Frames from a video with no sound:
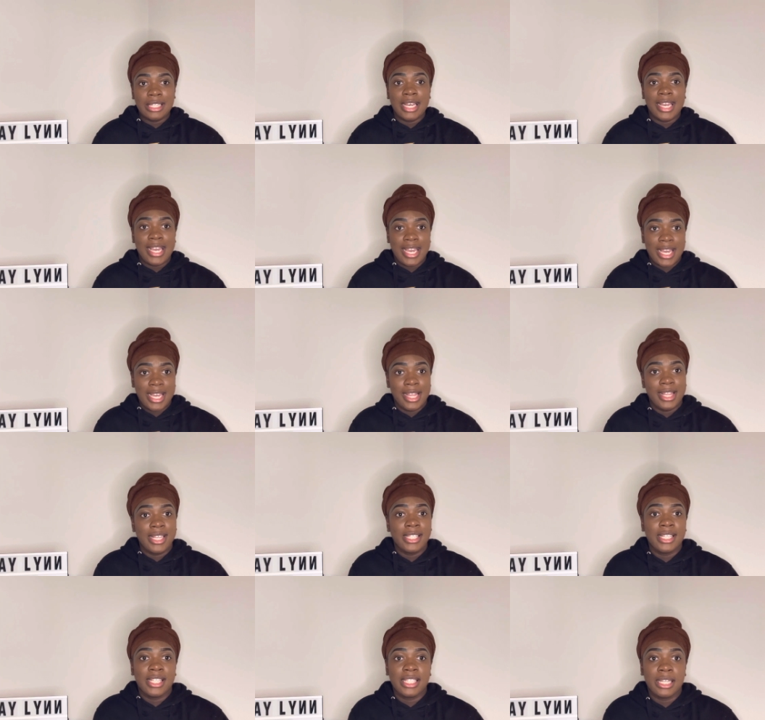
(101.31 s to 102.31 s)
Again,
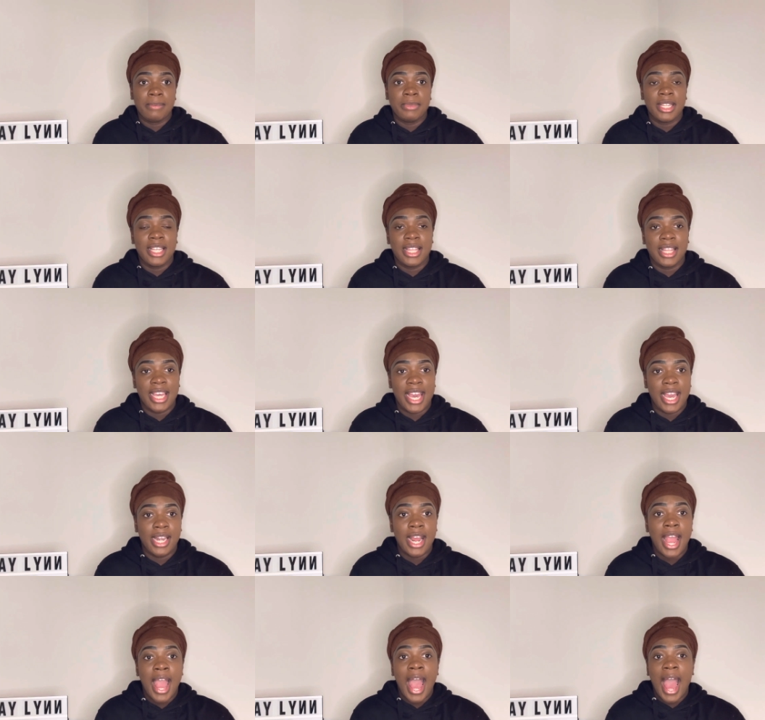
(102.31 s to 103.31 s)
this is something that
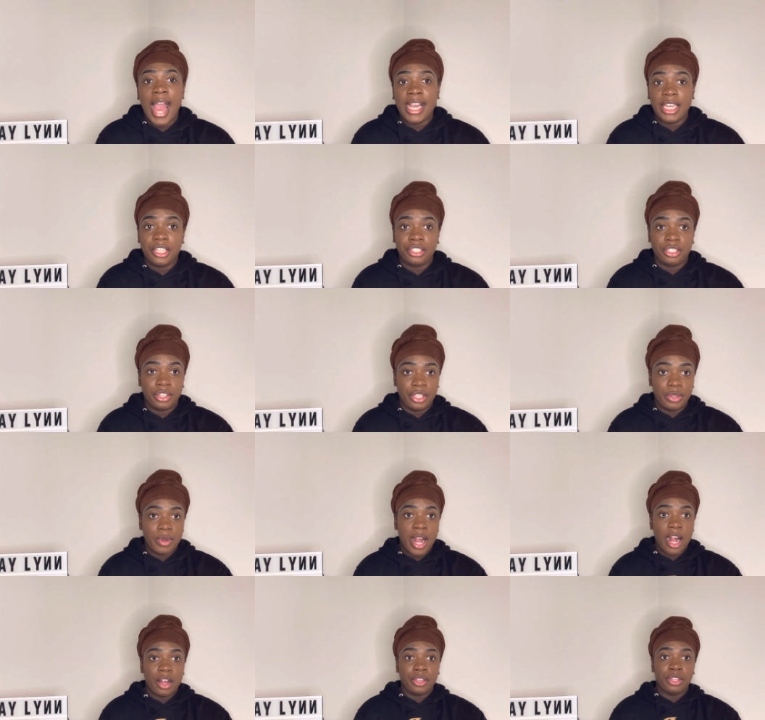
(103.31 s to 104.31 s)
I can show you
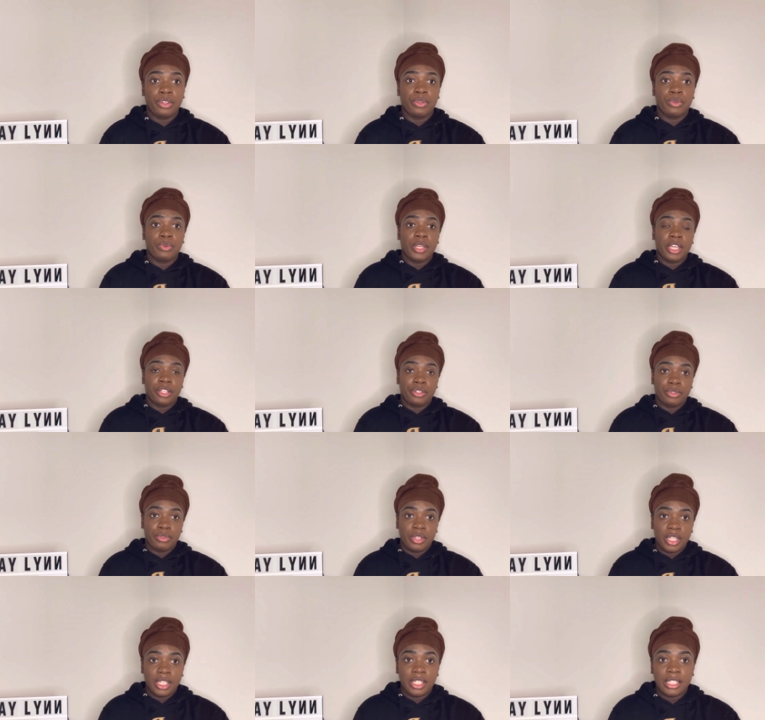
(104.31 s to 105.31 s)
how you can do
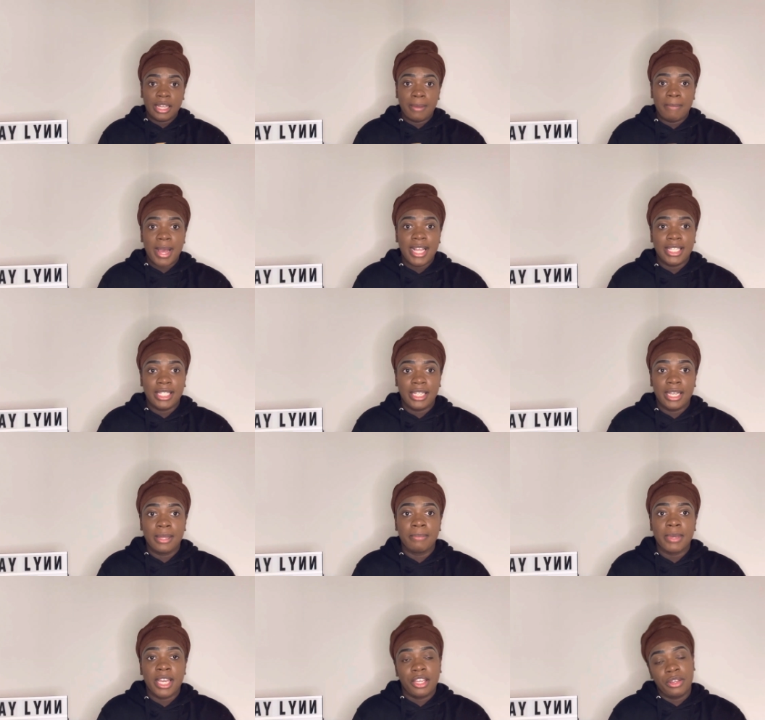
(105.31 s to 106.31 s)
this step by step
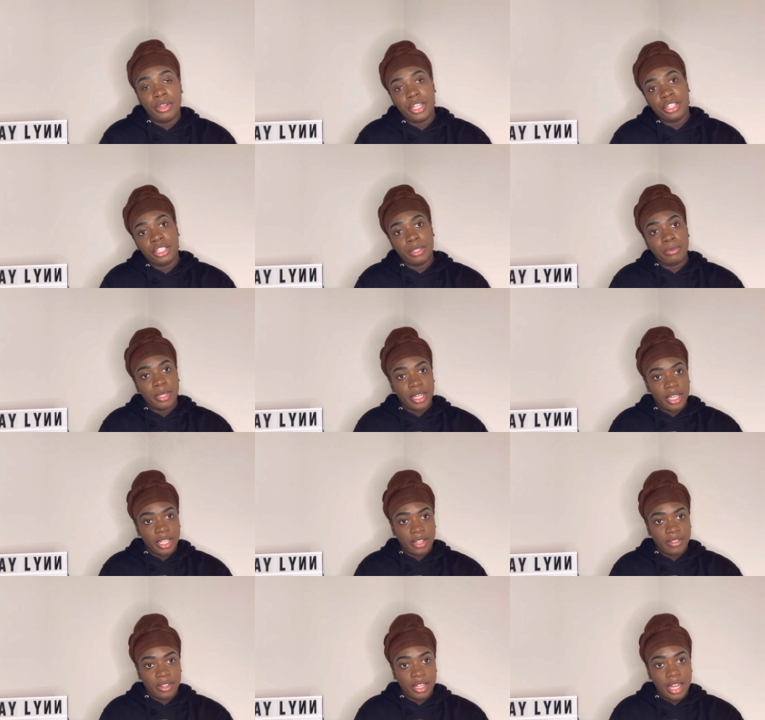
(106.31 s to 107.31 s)
and you can just put it in
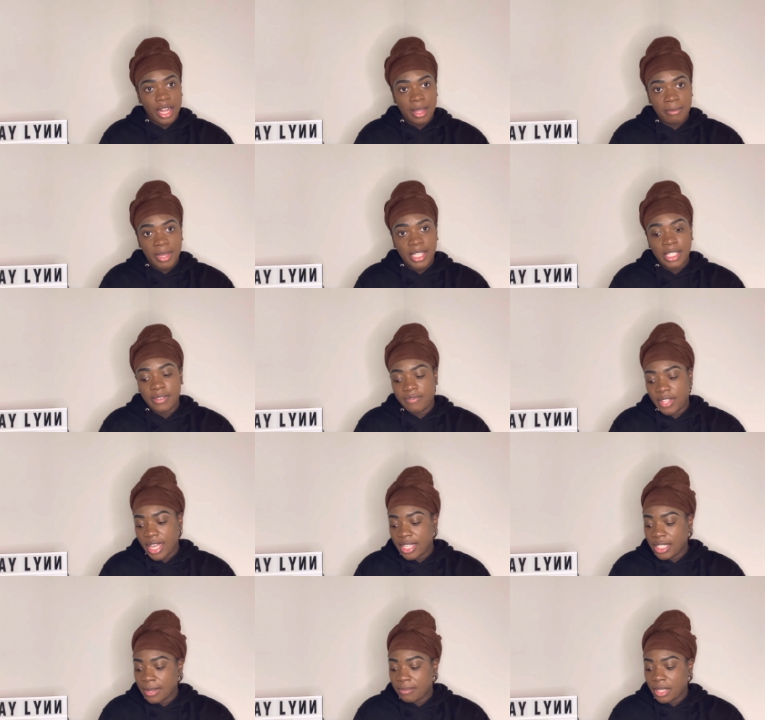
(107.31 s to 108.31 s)
the comments if that's
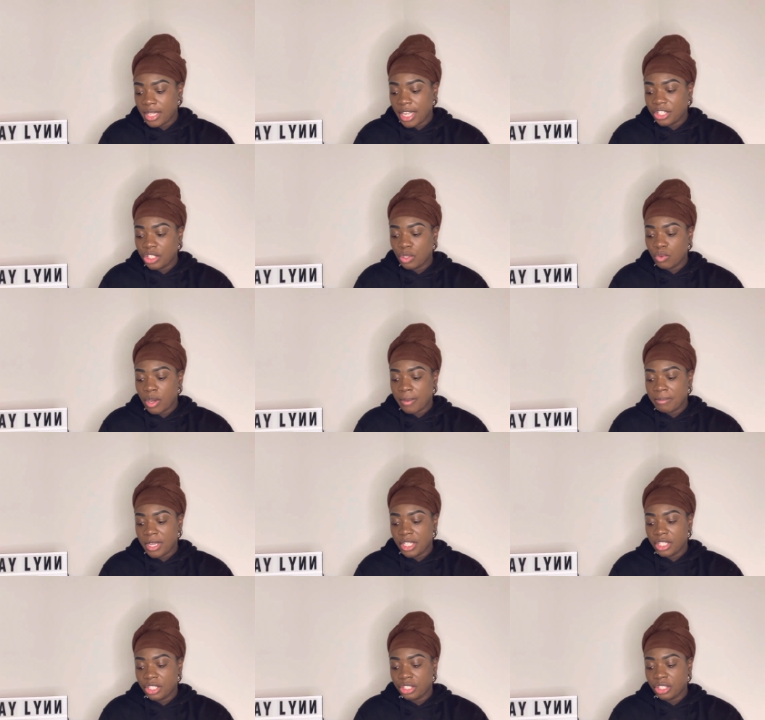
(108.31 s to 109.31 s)
something that you want me
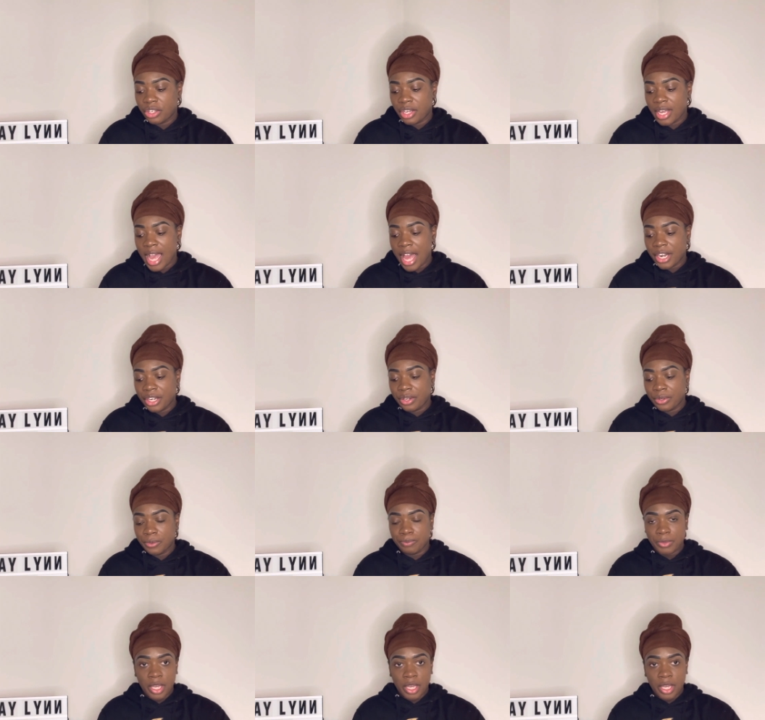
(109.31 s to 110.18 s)
to show you how to do